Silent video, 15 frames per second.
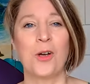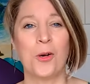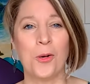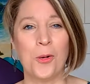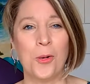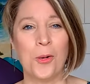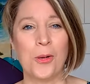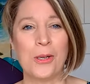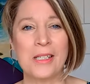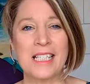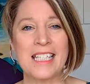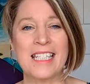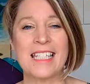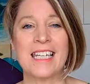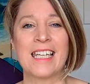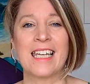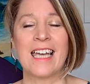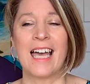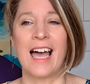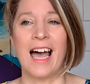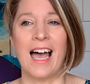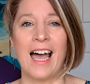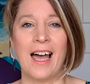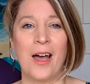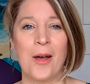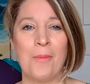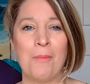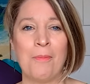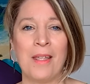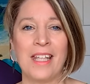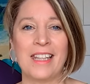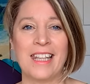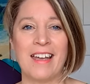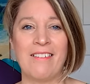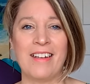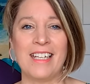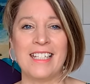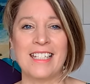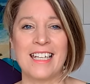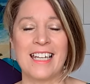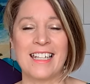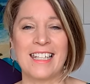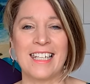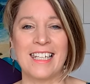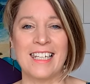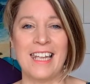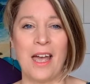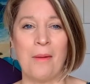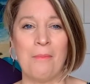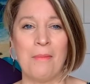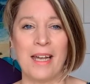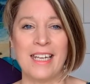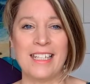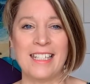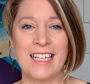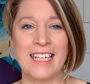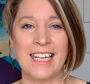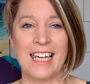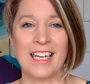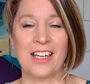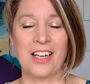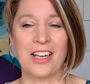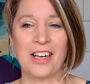course, there is the amazing